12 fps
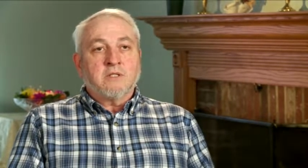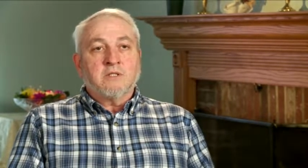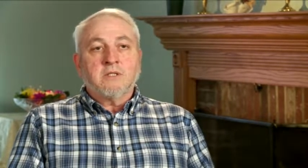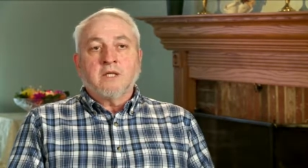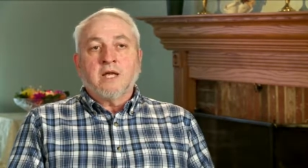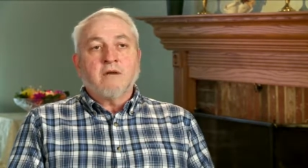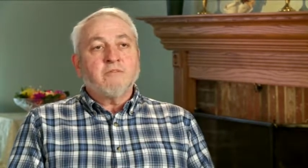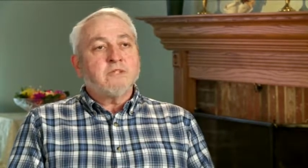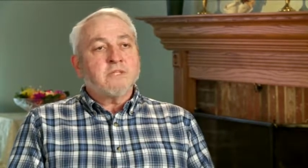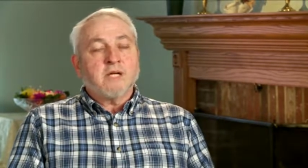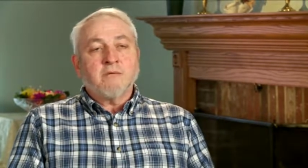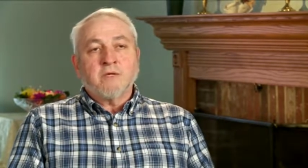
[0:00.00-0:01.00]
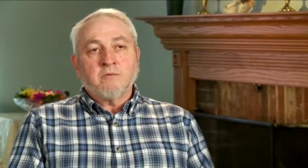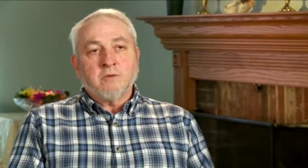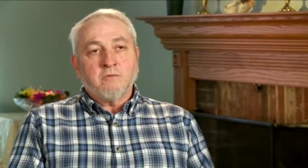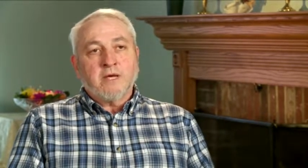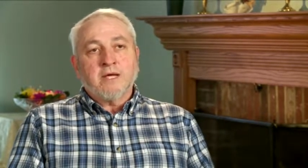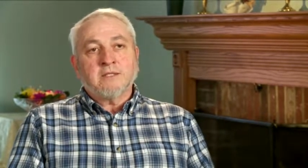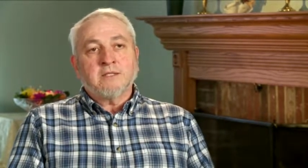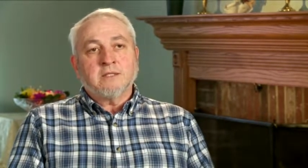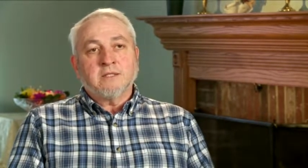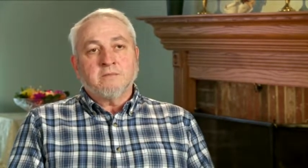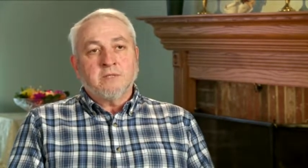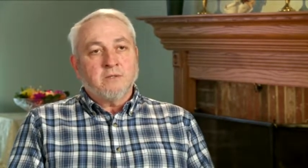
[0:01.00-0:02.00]
And every time I went back to
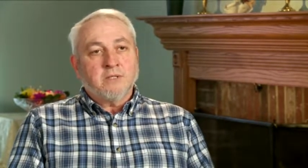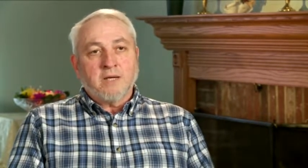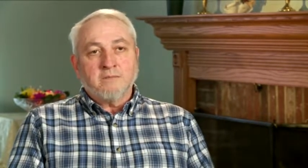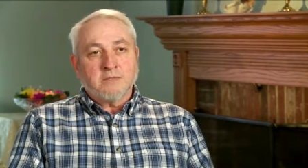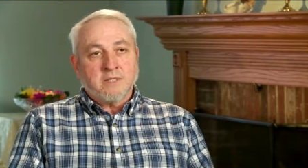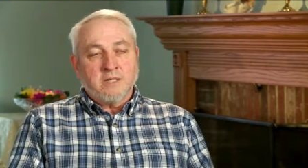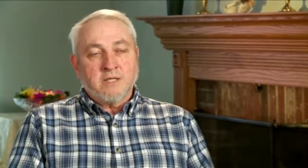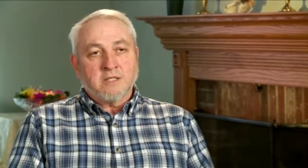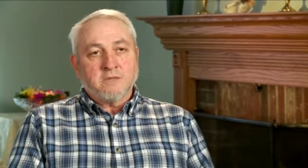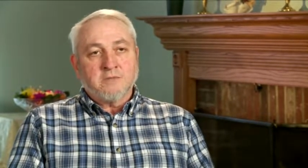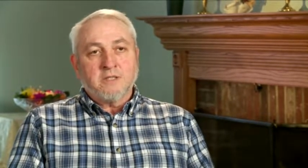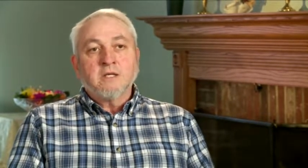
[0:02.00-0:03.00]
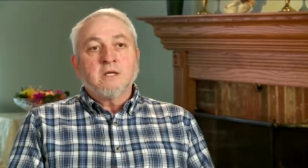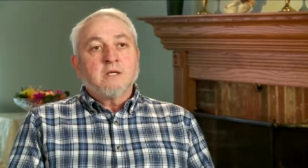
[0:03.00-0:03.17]
him, he kept saying to me,